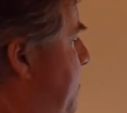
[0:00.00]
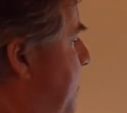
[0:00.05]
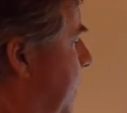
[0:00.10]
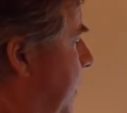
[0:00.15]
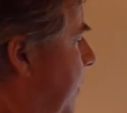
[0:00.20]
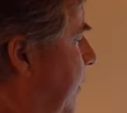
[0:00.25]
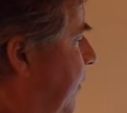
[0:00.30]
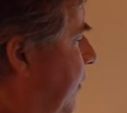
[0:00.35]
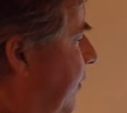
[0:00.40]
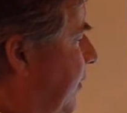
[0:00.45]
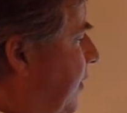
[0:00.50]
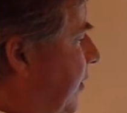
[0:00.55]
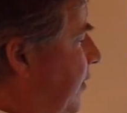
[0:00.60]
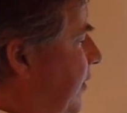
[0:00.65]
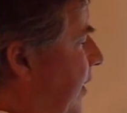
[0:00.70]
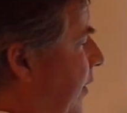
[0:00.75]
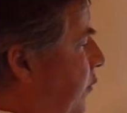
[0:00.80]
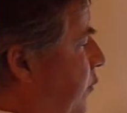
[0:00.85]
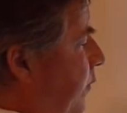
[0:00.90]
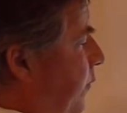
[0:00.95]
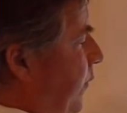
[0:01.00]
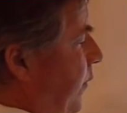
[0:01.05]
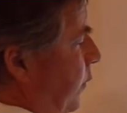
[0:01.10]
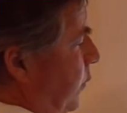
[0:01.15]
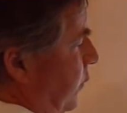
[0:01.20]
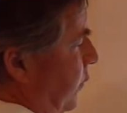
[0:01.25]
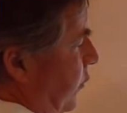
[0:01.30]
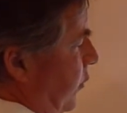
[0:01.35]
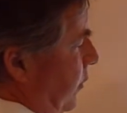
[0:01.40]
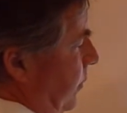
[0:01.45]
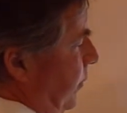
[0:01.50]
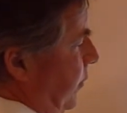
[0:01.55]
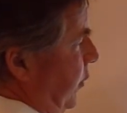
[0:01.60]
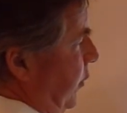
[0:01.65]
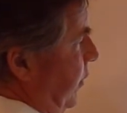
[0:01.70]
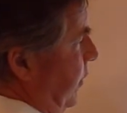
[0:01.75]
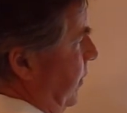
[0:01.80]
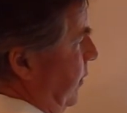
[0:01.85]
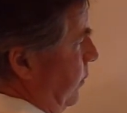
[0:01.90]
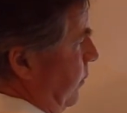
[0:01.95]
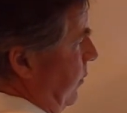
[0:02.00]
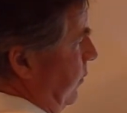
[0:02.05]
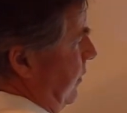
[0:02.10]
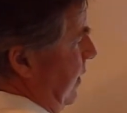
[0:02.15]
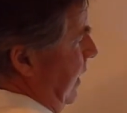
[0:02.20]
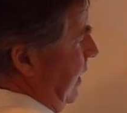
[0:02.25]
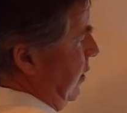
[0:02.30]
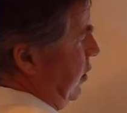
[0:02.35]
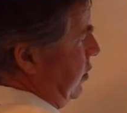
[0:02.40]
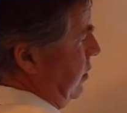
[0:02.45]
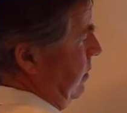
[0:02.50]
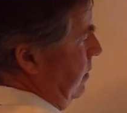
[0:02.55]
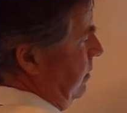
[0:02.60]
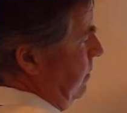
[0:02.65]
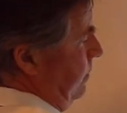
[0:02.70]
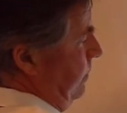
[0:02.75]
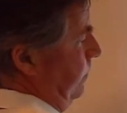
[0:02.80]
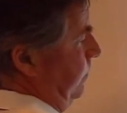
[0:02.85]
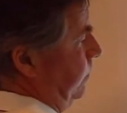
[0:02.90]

This is the centrifugal term due to the rotation.